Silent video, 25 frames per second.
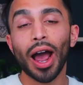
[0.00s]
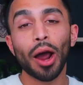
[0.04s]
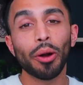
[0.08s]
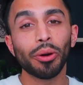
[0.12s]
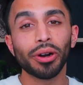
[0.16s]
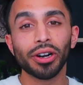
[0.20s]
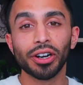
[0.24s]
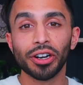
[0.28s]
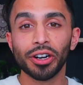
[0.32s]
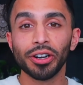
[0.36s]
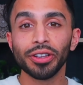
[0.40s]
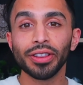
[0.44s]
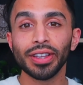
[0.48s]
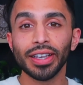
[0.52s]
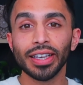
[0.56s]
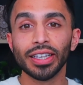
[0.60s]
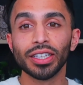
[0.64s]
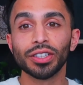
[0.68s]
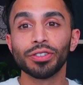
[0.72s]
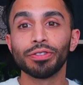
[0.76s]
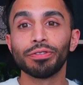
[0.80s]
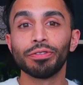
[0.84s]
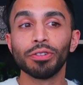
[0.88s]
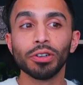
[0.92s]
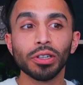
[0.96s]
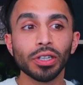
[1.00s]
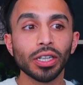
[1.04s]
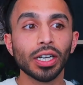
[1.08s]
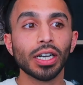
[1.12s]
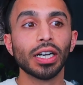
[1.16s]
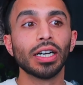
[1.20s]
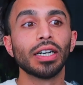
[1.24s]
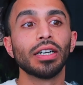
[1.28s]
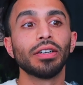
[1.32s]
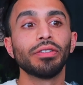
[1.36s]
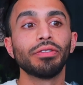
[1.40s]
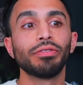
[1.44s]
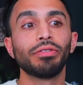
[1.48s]
our earth is full
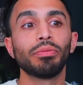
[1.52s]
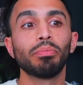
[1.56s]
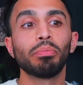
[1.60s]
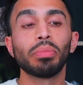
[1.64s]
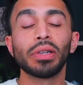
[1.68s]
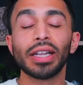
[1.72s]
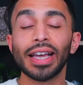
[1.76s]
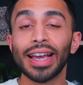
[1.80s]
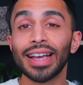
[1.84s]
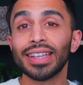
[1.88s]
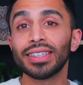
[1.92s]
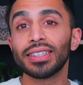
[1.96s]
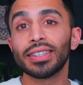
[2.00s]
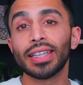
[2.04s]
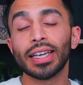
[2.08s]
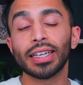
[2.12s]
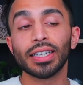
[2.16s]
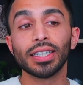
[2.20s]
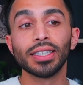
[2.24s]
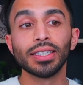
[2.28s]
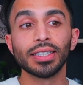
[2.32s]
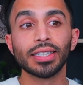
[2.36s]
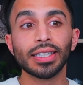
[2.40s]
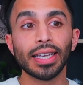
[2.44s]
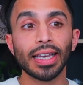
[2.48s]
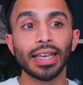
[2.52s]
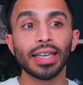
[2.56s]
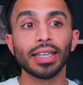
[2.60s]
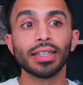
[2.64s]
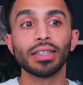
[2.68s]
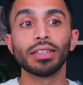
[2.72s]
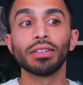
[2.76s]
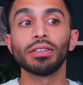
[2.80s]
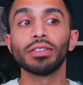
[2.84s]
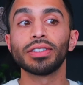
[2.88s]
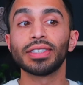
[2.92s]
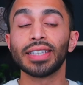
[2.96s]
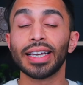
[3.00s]
of plants that
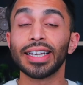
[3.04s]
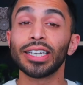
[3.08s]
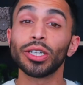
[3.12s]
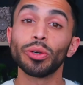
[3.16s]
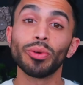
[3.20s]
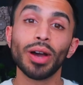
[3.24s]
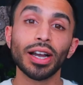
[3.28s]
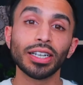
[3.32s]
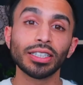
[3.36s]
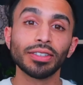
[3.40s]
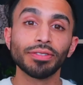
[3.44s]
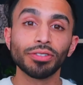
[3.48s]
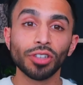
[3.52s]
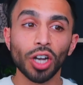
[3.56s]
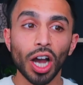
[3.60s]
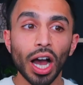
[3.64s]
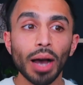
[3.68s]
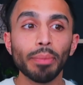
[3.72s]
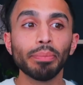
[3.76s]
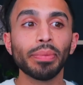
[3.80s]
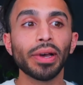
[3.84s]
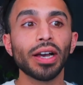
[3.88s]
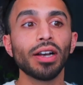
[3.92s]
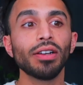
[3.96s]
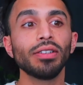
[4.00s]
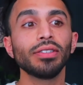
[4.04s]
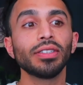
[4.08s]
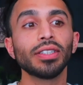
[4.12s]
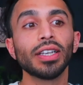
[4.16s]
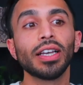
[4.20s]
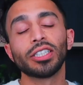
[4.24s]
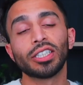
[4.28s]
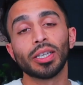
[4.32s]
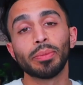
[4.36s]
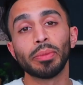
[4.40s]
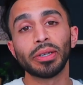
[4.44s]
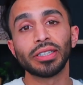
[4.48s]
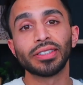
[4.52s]
contain psychoactive compounds,
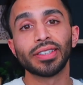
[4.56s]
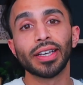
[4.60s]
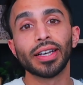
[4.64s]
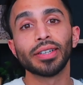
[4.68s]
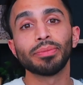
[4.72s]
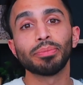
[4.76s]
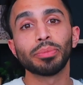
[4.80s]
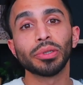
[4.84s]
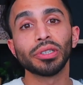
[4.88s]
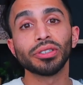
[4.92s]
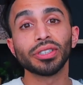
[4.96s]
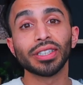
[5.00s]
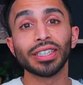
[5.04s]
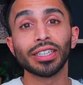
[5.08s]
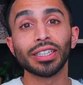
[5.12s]
some examples